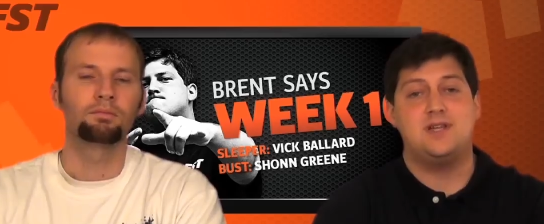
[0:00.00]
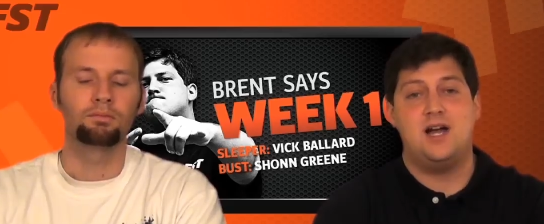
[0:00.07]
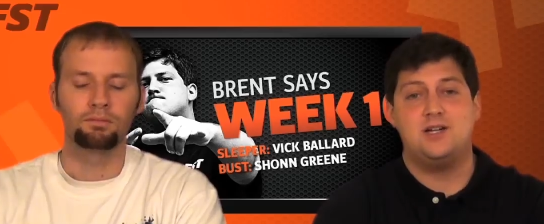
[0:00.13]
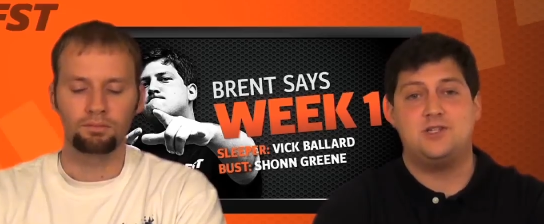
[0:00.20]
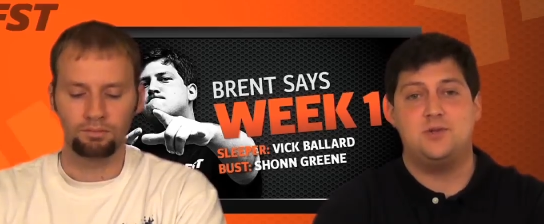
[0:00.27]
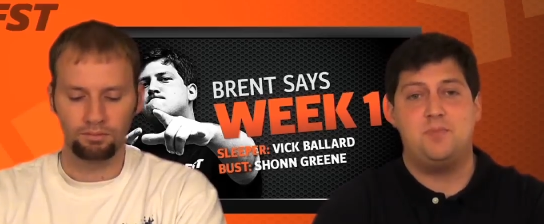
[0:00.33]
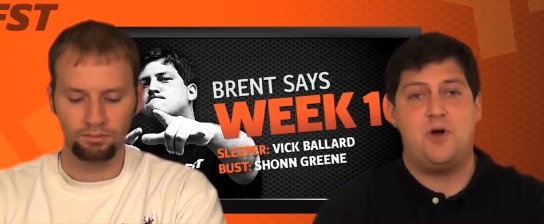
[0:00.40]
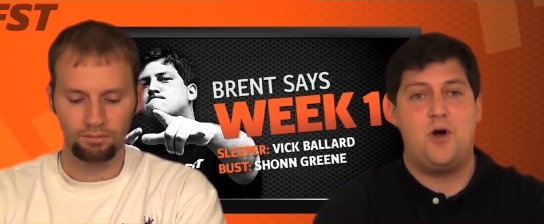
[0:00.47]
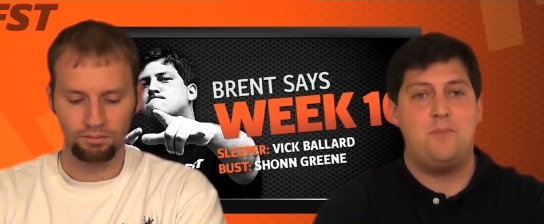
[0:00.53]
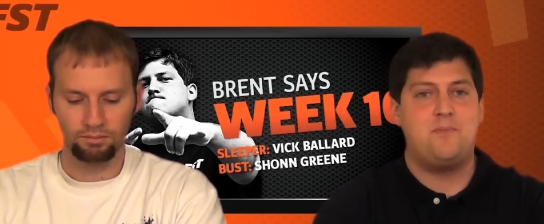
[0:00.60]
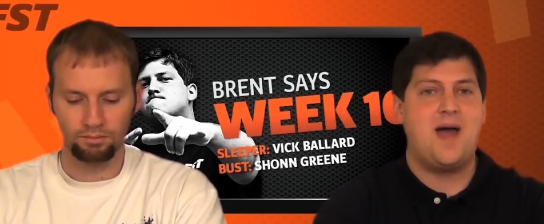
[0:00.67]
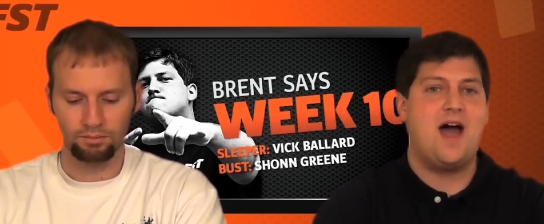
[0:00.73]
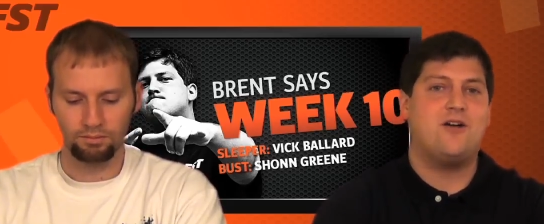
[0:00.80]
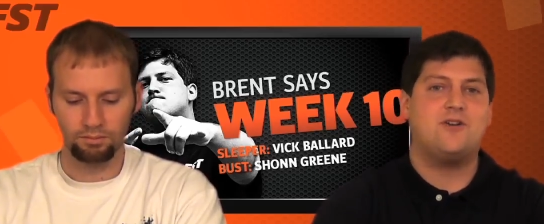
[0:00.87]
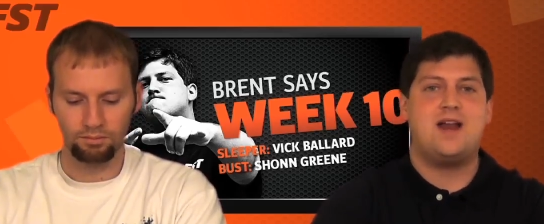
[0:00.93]
Speaker 1: touch the ball.
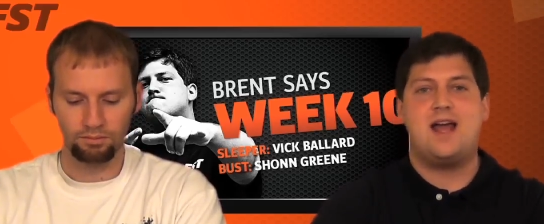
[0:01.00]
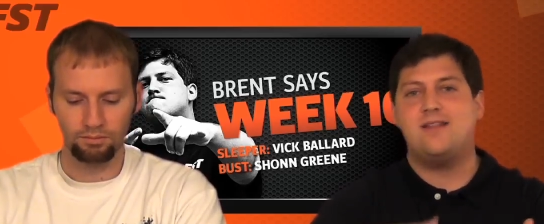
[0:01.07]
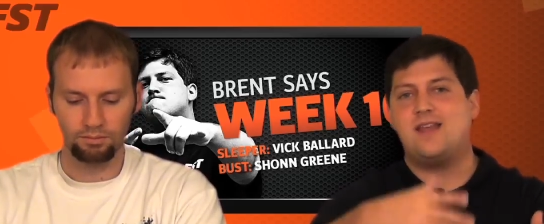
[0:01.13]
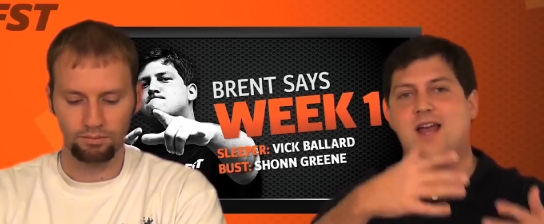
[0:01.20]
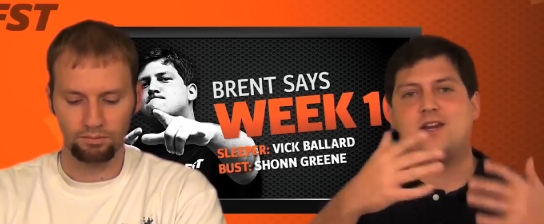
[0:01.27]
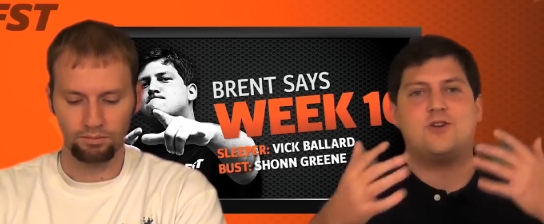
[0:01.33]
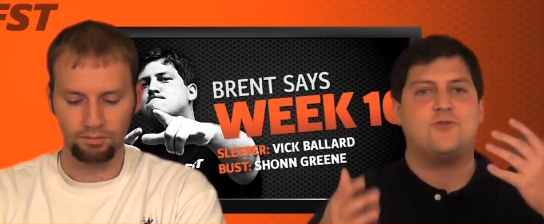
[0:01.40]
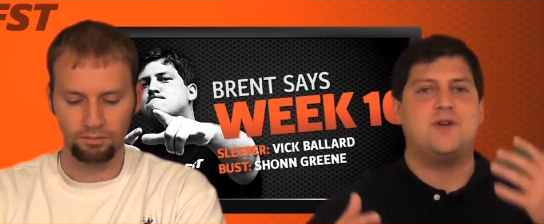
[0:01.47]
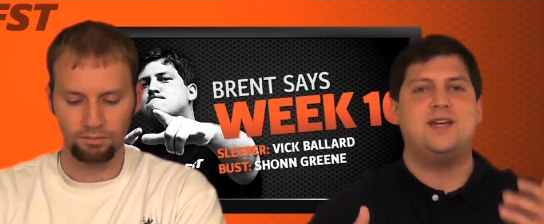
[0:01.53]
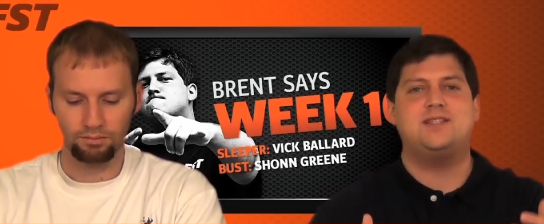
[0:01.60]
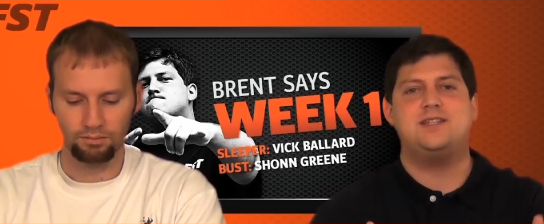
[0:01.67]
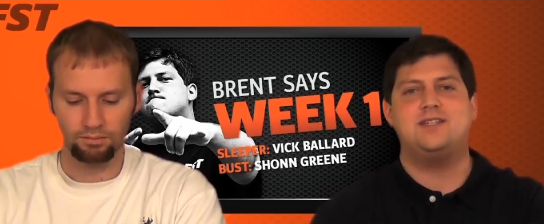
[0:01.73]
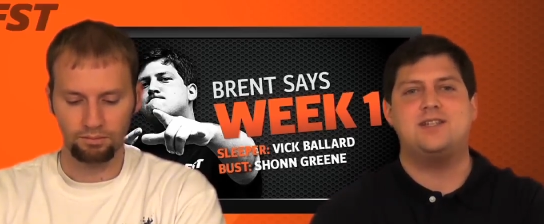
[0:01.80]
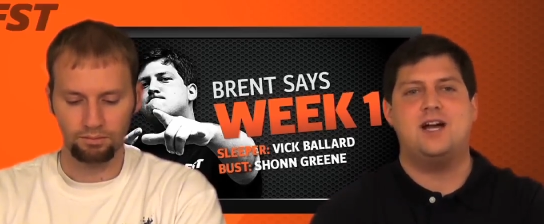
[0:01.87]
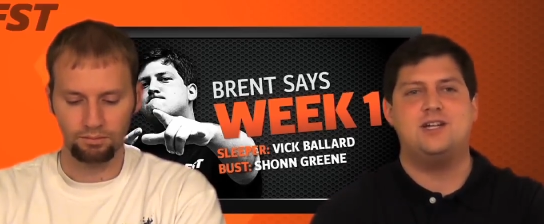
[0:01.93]
Ballard had that
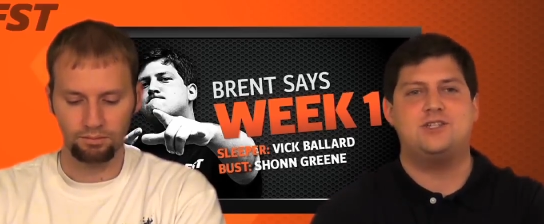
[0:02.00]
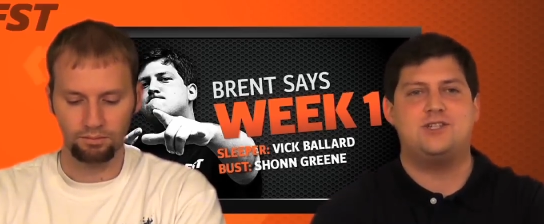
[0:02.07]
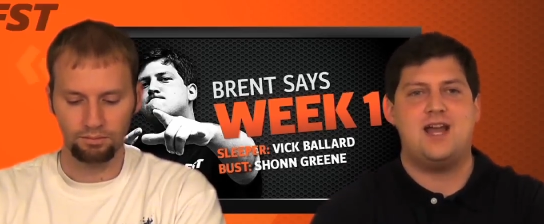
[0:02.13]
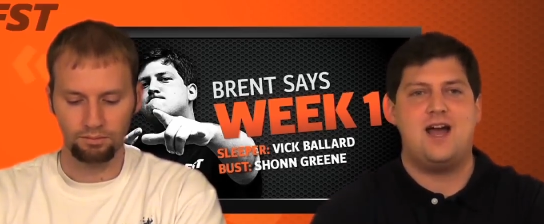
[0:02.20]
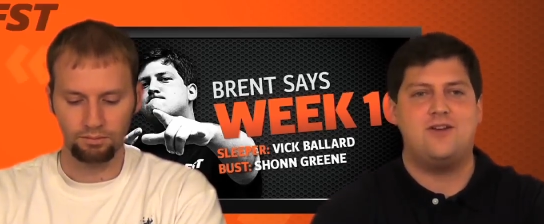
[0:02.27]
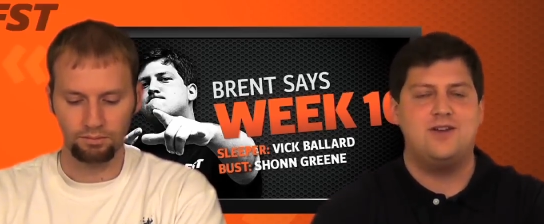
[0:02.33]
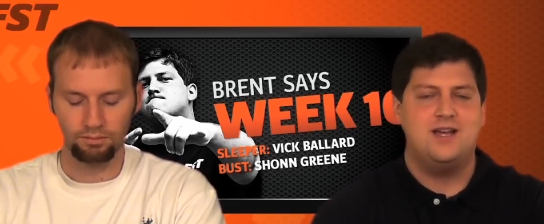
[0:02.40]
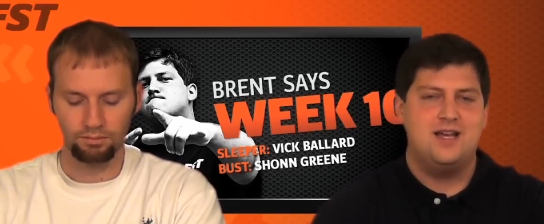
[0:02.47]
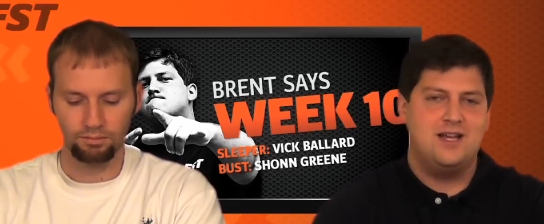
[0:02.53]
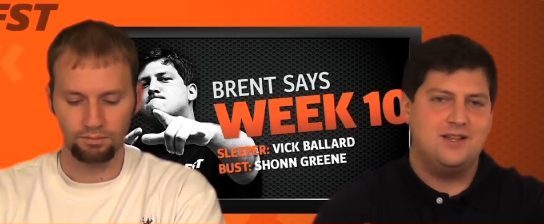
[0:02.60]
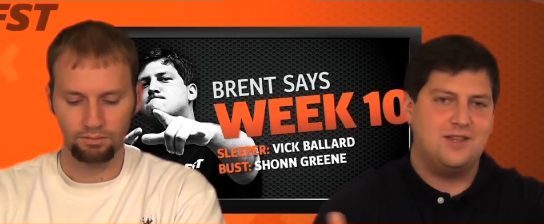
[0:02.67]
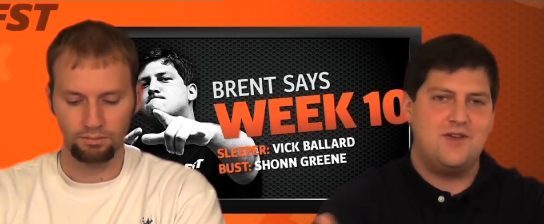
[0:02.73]
crazy touchdown.